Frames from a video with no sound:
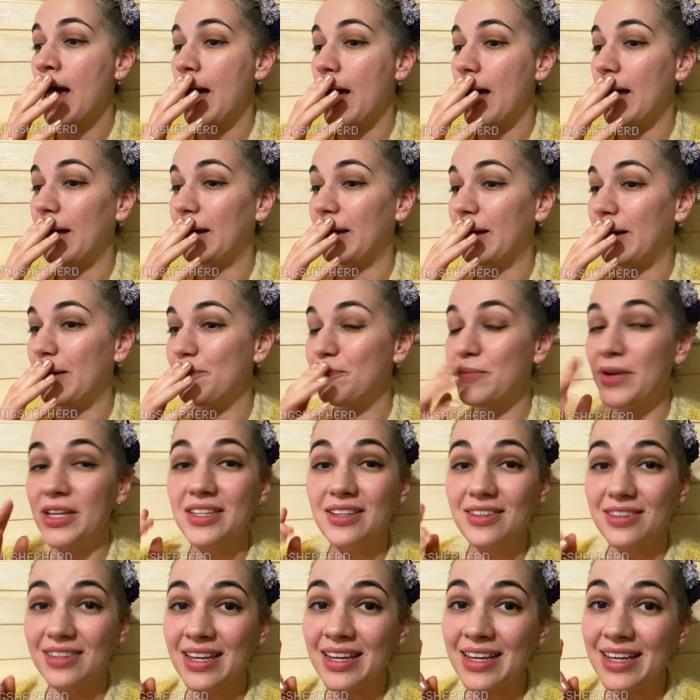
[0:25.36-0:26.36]
uh, but the
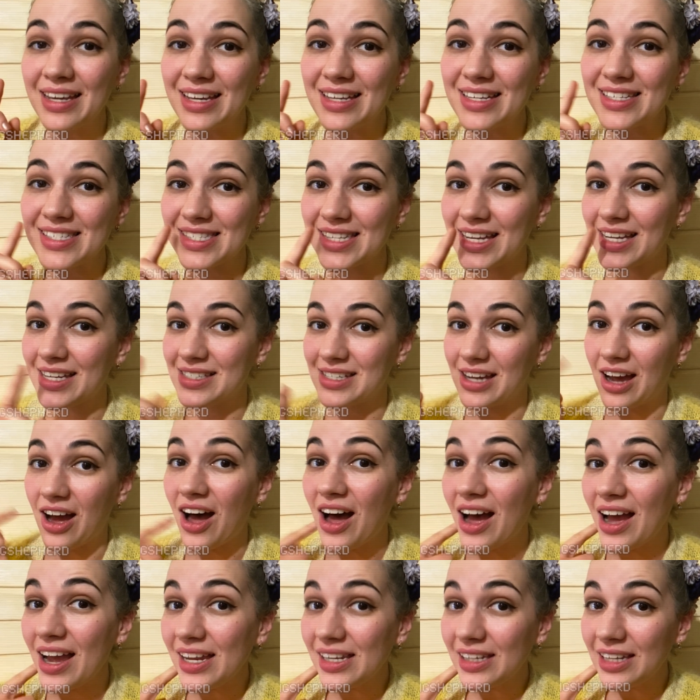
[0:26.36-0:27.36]
thing is that
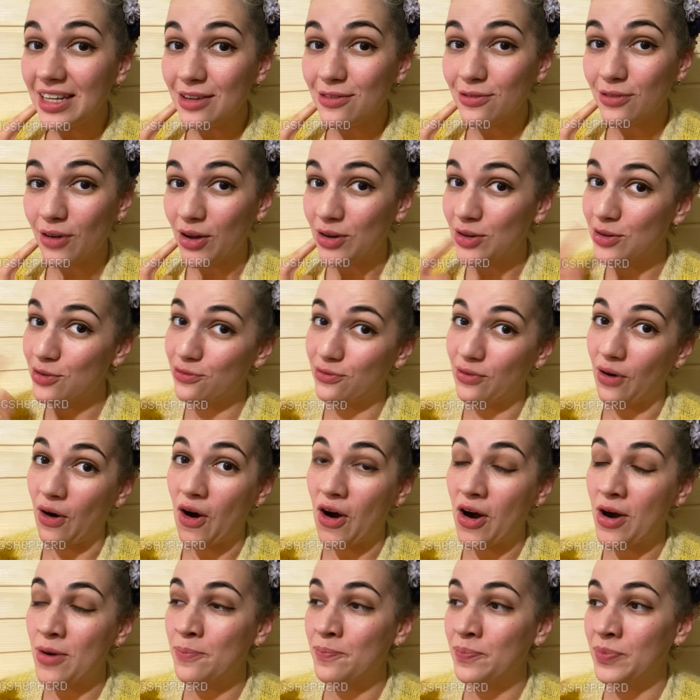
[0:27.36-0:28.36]
I live on a
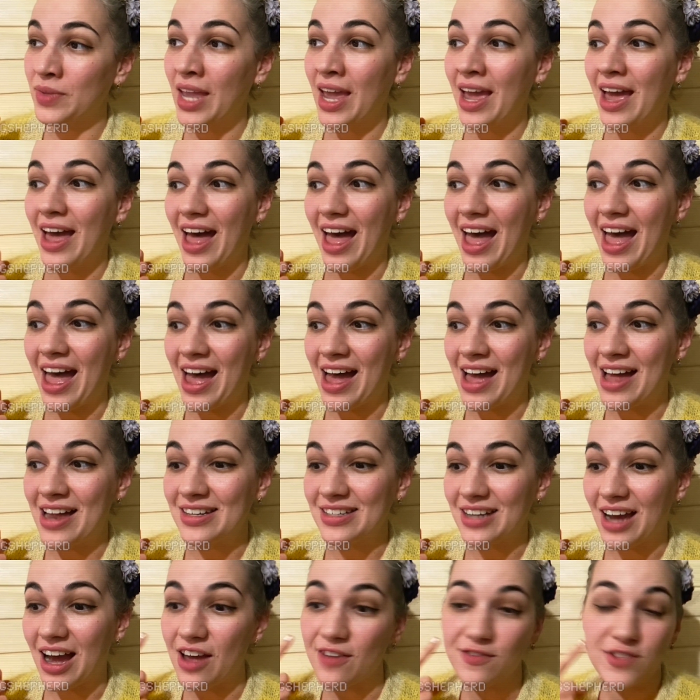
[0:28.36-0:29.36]
farm and
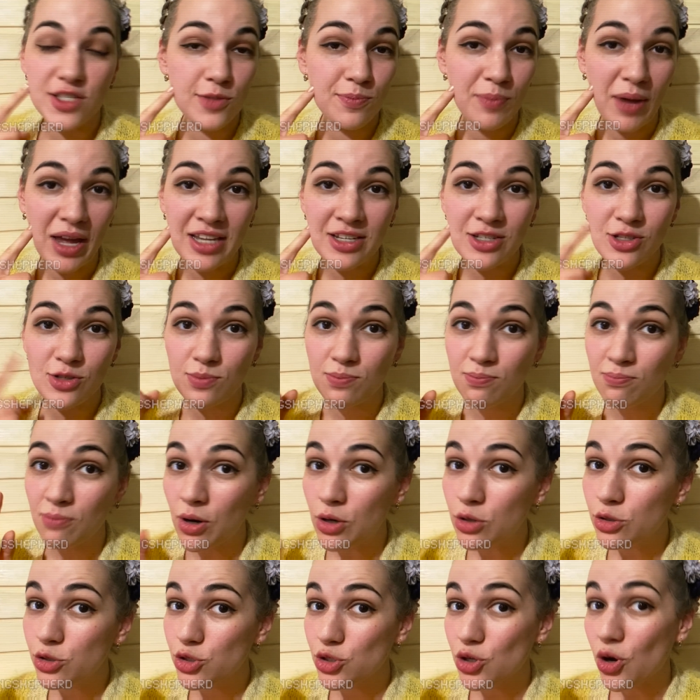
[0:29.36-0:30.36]
I've spent
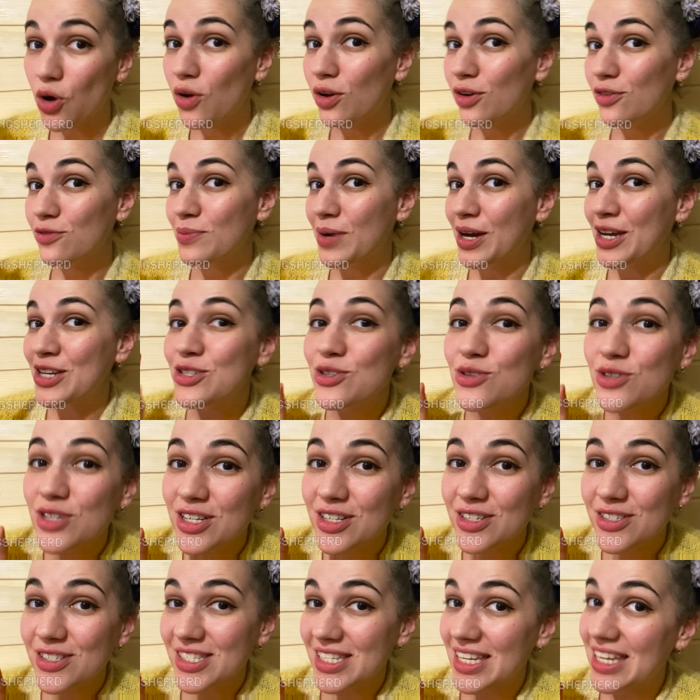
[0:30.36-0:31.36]
most all of my New
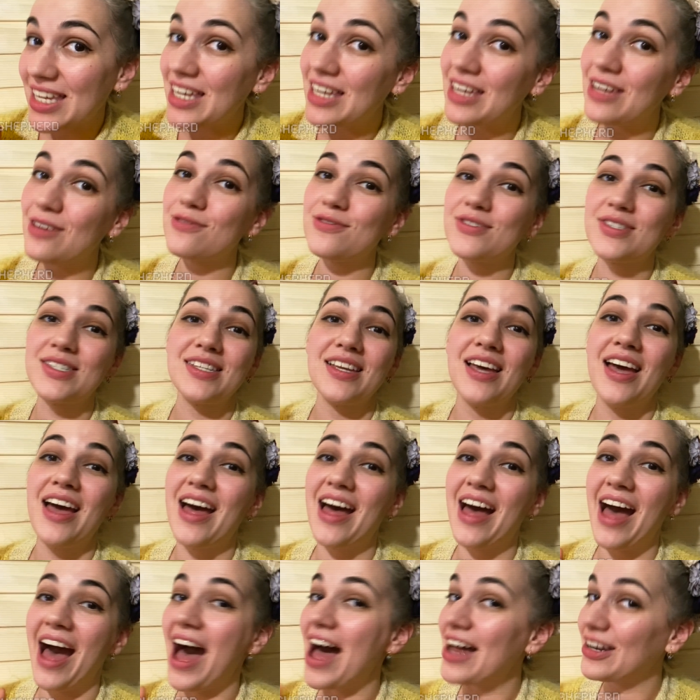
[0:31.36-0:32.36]
Year's Eves
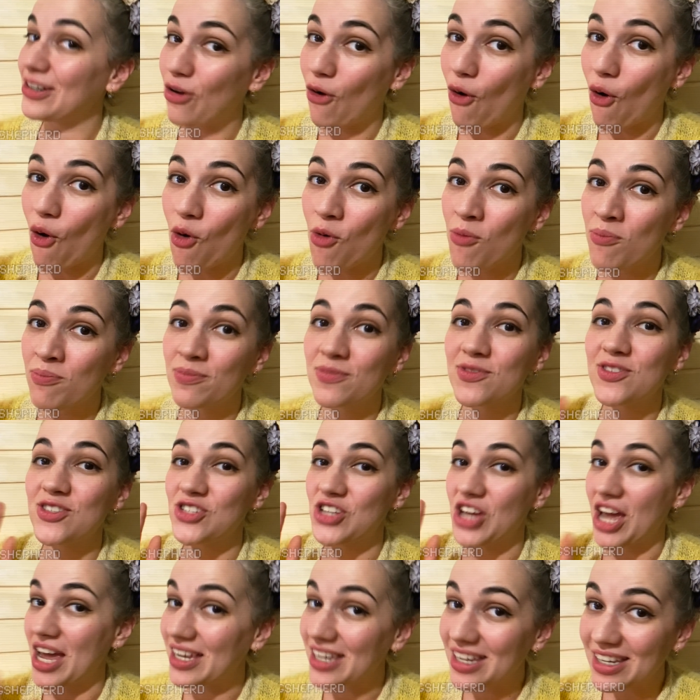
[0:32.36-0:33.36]
at home
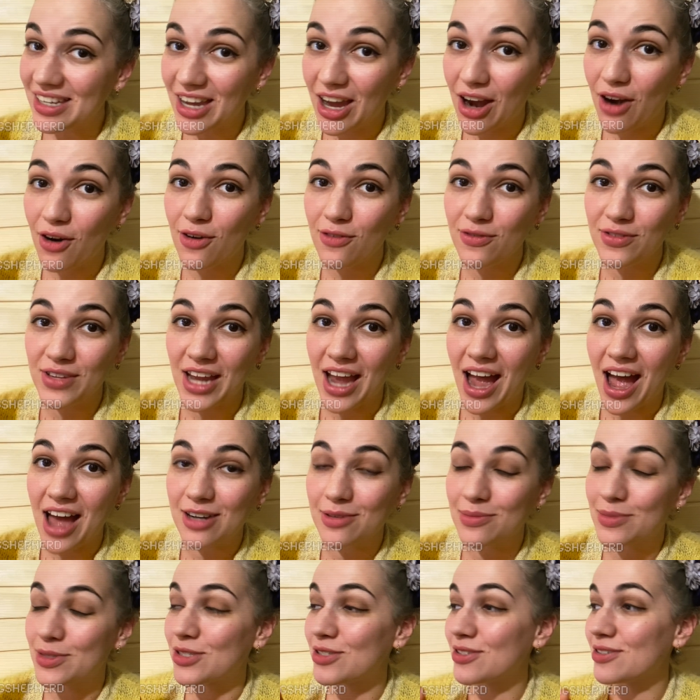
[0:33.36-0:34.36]
taking care of the
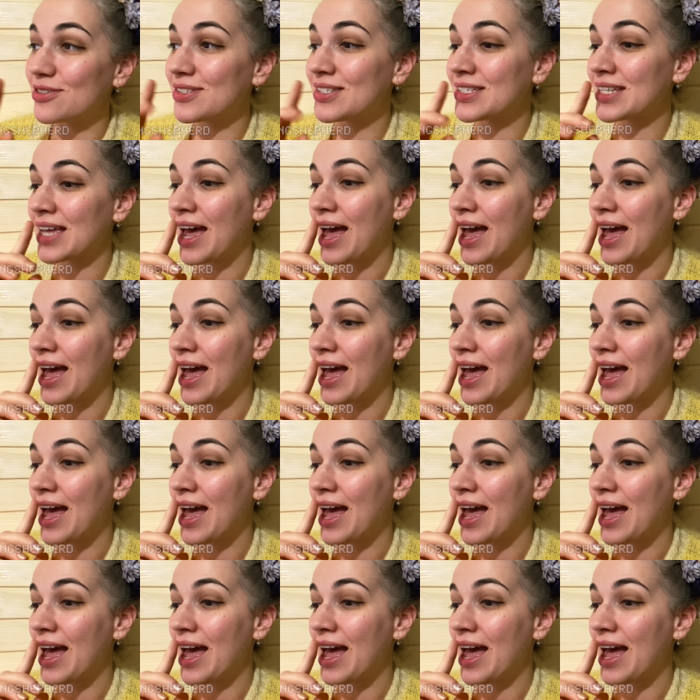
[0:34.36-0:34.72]
animals